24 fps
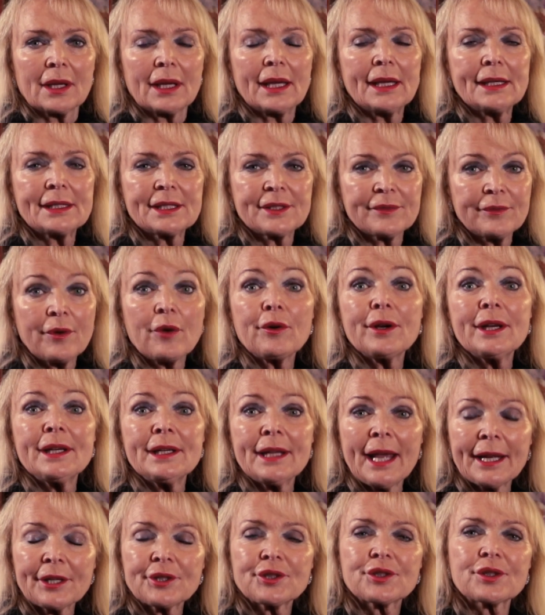It's very
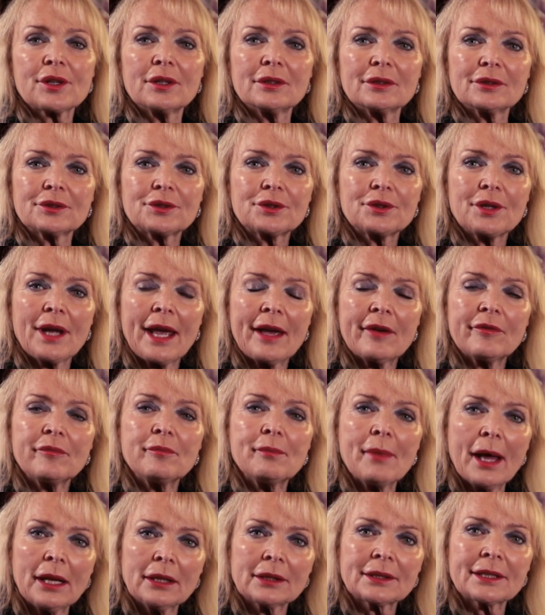natural to have
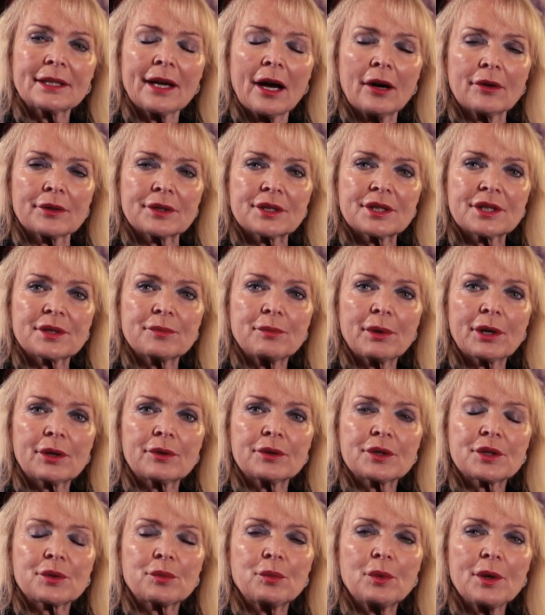meltdowns,
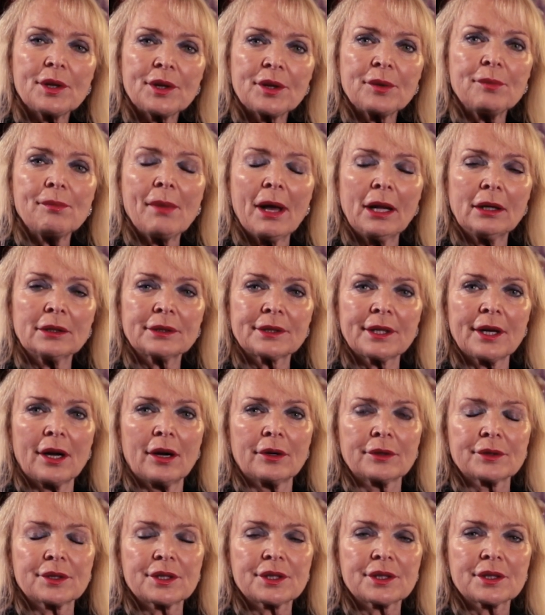because with
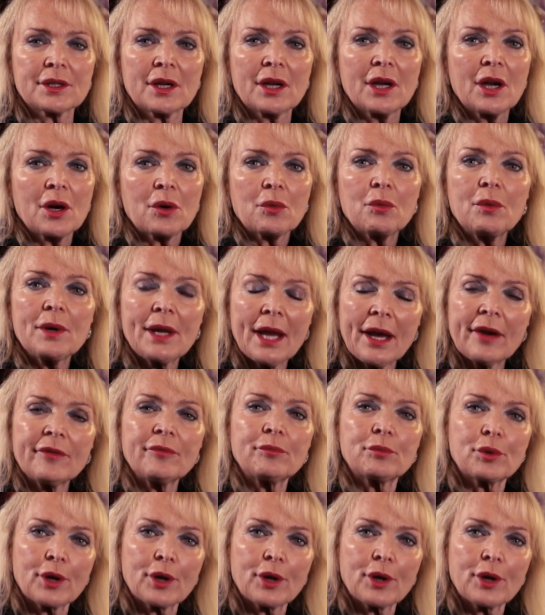meltdowns we have